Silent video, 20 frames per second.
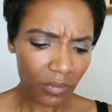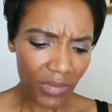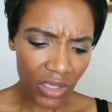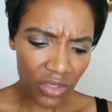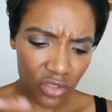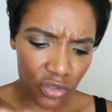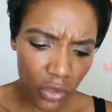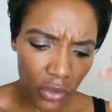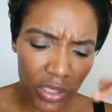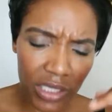
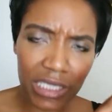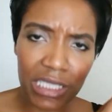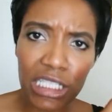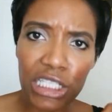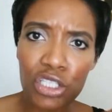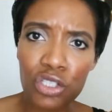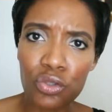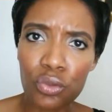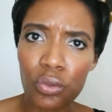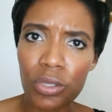starting
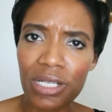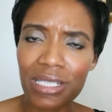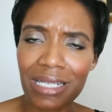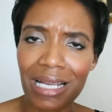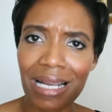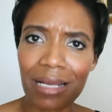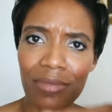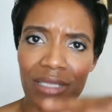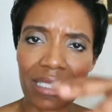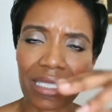these
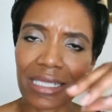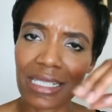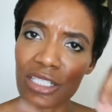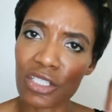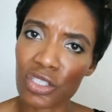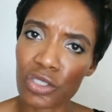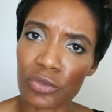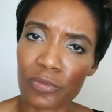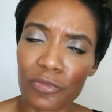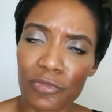Storytime
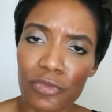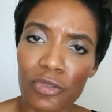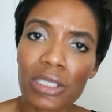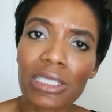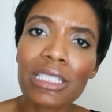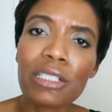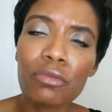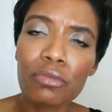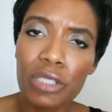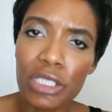Sundays,
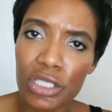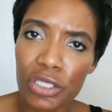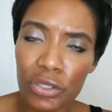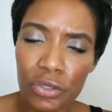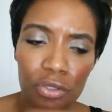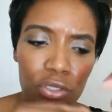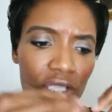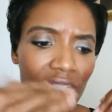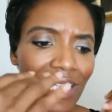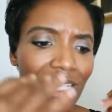really
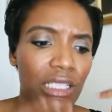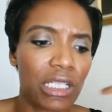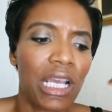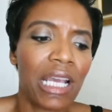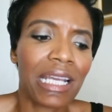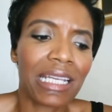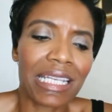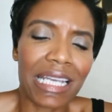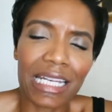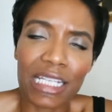researching and
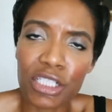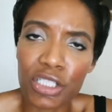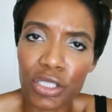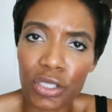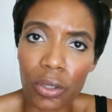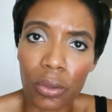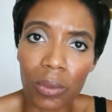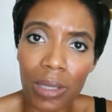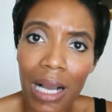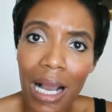getting
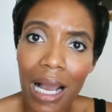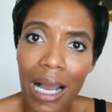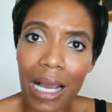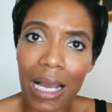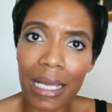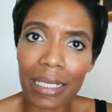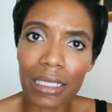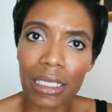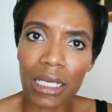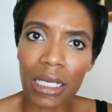to know
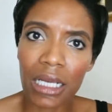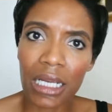God,